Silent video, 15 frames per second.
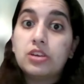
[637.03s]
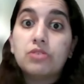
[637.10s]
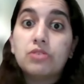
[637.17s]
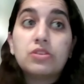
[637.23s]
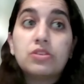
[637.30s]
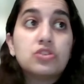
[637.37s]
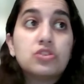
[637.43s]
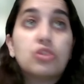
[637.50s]

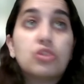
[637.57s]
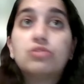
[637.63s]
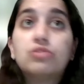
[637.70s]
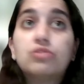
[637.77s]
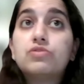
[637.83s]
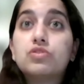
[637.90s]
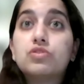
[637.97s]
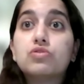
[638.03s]
There's a lot of
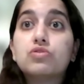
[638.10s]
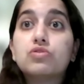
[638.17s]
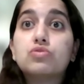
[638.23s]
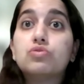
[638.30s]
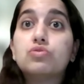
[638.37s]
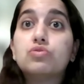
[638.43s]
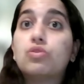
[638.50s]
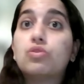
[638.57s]
students who do
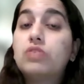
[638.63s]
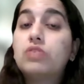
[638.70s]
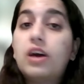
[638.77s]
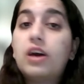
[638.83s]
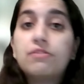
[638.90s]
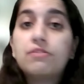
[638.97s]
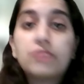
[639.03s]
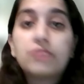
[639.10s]
not
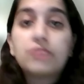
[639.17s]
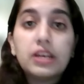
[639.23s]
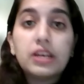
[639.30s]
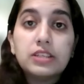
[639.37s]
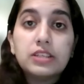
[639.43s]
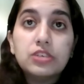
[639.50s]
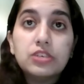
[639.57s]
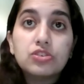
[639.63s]
have great
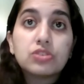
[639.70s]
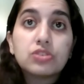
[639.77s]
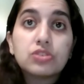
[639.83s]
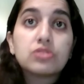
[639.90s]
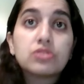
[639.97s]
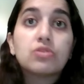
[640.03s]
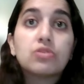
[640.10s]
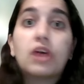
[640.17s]
teachers
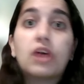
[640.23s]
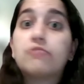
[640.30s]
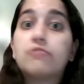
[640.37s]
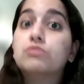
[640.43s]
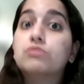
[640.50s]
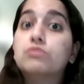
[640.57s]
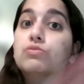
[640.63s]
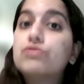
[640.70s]
or have to
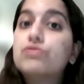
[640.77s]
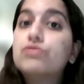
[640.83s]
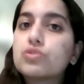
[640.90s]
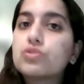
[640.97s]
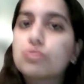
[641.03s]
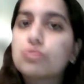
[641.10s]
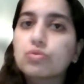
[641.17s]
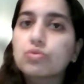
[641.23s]
move
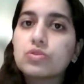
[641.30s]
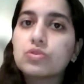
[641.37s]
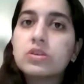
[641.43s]
schools.